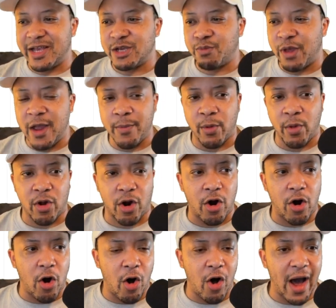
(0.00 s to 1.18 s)
people are
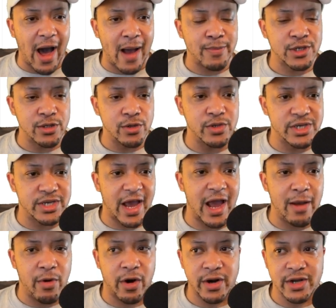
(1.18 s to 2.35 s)
all absolute
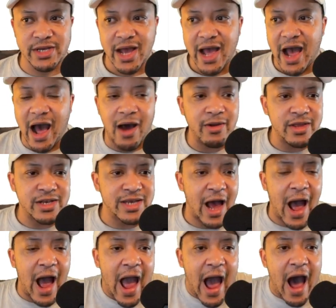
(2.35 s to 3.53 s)
scam artists. How does
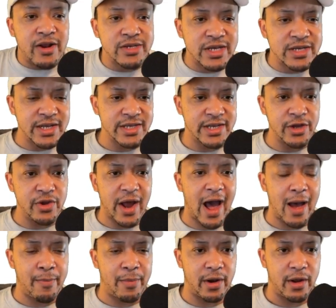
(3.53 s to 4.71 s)
this continue to
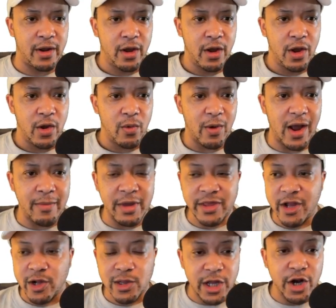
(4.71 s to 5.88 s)
happen, right? I mean,
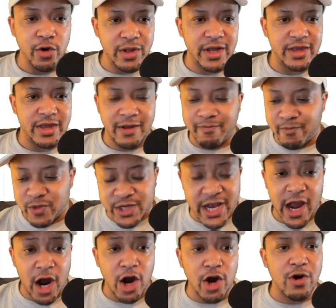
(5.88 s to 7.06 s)
they
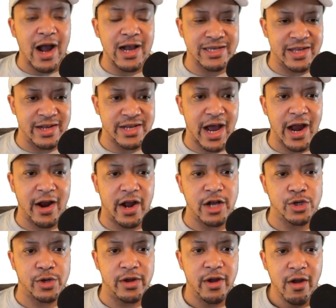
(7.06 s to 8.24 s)
terrorized the entire
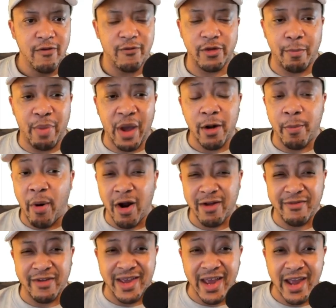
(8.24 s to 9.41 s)
country for the better part of
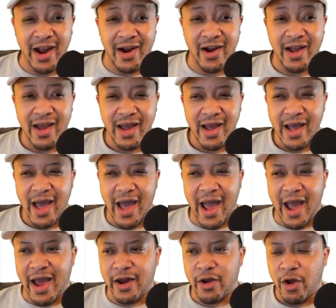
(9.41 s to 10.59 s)
a year,
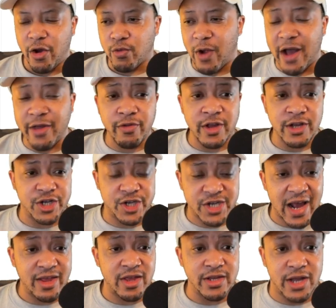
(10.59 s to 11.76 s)
and rather than just
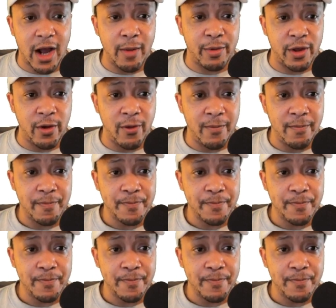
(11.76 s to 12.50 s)
take the W